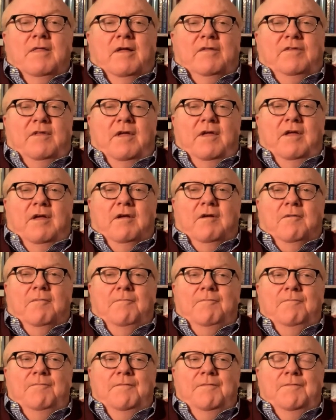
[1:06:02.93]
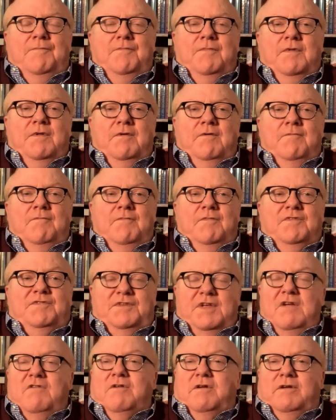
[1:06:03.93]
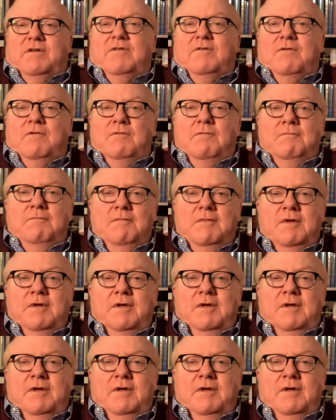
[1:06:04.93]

that the uh, the secret to